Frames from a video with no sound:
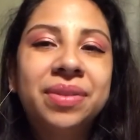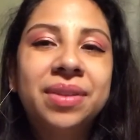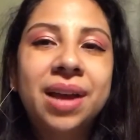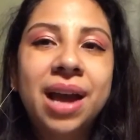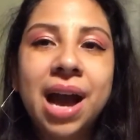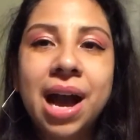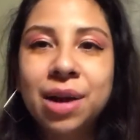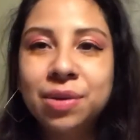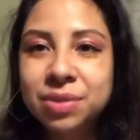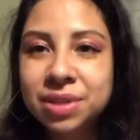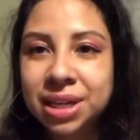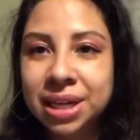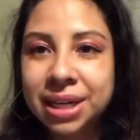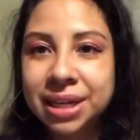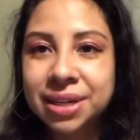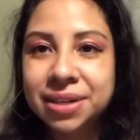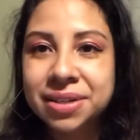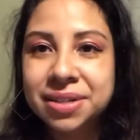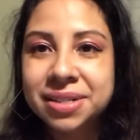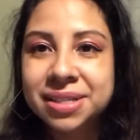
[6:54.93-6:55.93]
house
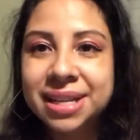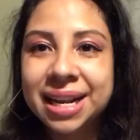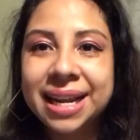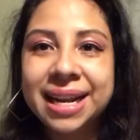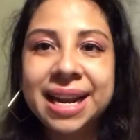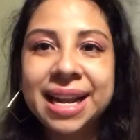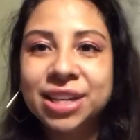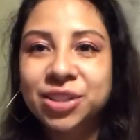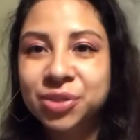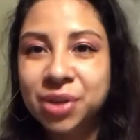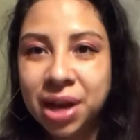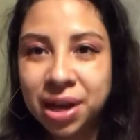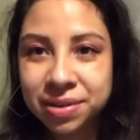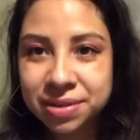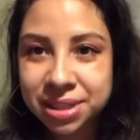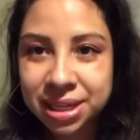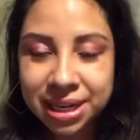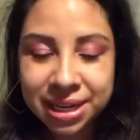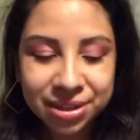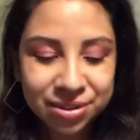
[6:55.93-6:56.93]
cleaners, like natural house
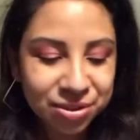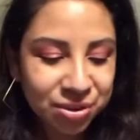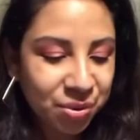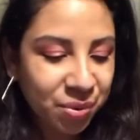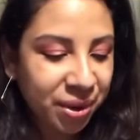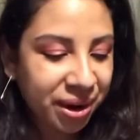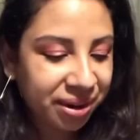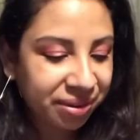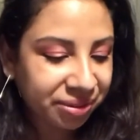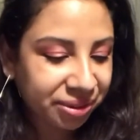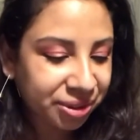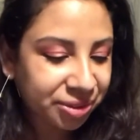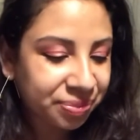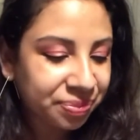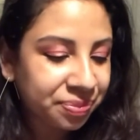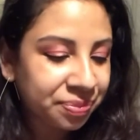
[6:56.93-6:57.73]
cleaners or whatever.